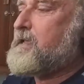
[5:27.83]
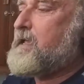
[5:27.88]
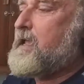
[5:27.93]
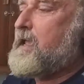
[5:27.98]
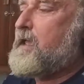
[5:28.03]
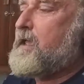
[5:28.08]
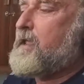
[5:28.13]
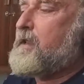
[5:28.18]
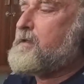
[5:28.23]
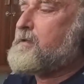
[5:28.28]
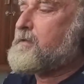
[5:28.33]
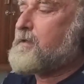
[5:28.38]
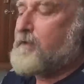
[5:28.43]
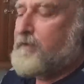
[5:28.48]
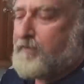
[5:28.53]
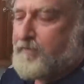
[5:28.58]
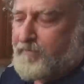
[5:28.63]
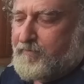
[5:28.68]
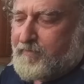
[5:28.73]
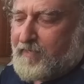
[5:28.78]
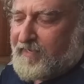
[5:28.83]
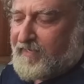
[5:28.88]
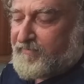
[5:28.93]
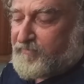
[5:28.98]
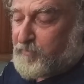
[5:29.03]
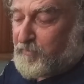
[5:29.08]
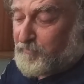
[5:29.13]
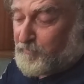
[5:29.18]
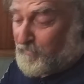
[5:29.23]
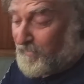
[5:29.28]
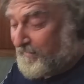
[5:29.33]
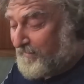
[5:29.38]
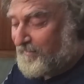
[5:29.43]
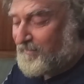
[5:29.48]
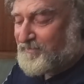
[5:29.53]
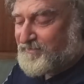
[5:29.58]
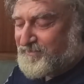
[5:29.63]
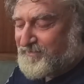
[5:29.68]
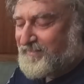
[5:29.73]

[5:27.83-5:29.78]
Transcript: And uh, I guess with regulars,